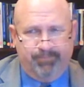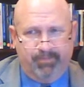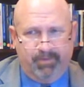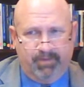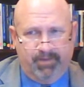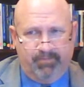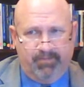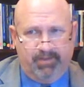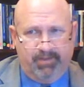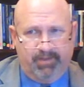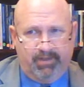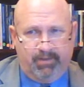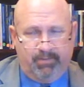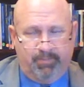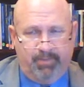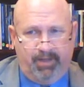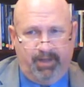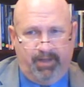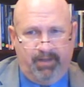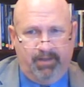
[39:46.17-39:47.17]
if you think
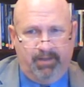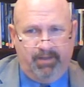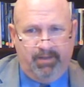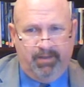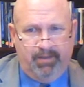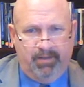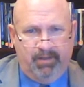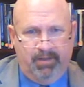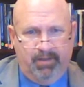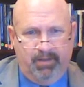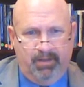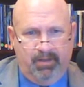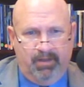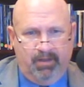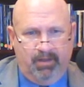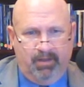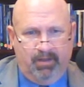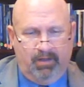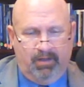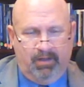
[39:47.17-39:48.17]
about it.
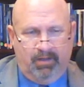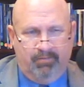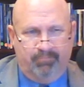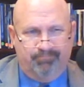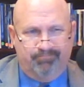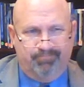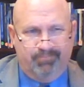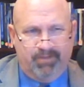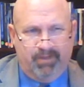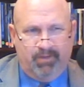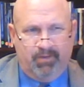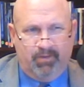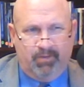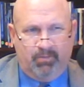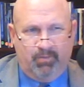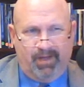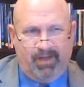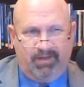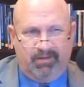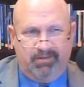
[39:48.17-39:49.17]
they're
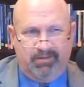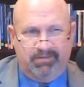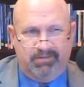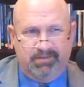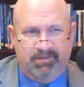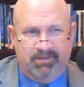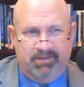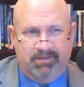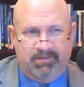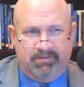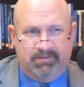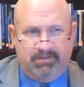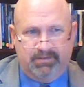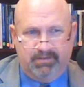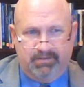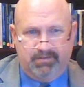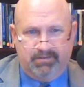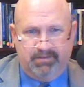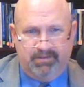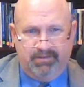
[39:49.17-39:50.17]
reckless and
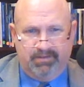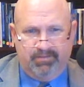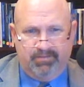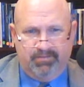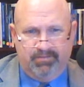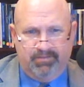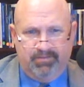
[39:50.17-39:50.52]
insensitive